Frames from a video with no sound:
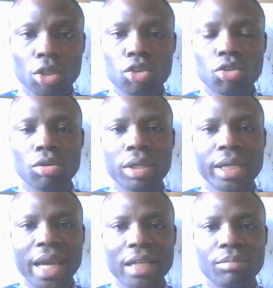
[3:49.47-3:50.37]
So
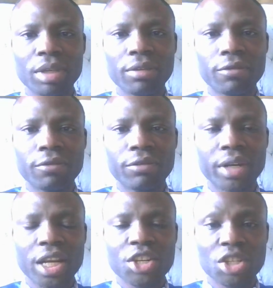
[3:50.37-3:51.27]
get me
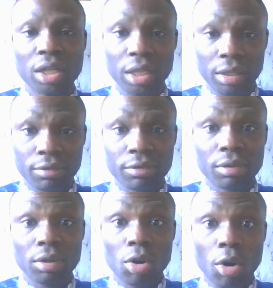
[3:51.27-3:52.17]
fresh leaf
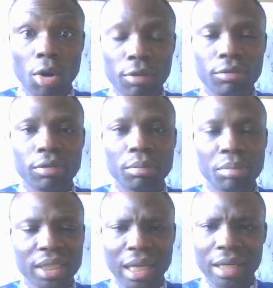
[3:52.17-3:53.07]
of
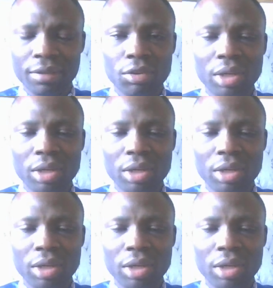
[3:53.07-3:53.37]
bitter leaf.